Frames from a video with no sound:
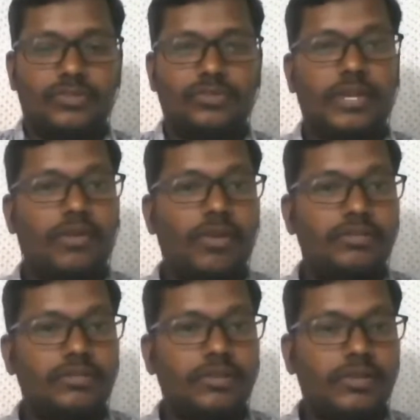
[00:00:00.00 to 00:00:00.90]
So
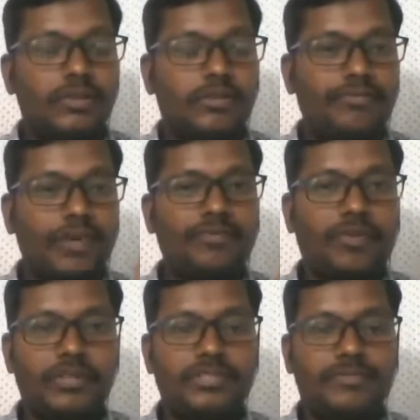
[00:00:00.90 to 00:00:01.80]
across
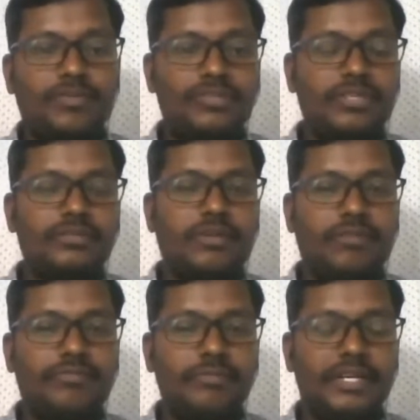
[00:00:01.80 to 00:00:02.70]
547 questions
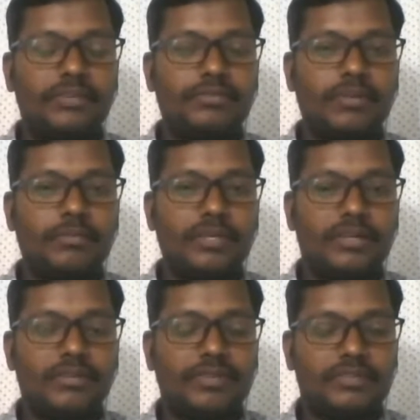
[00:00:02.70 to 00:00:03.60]
of Minnesota
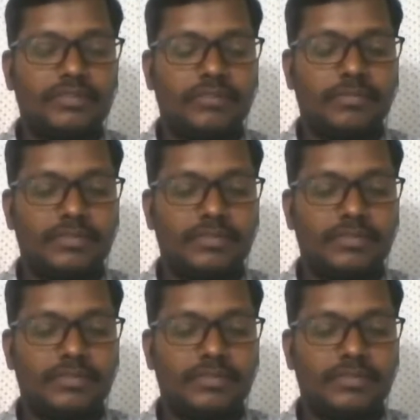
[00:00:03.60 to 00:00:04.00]
multifaceted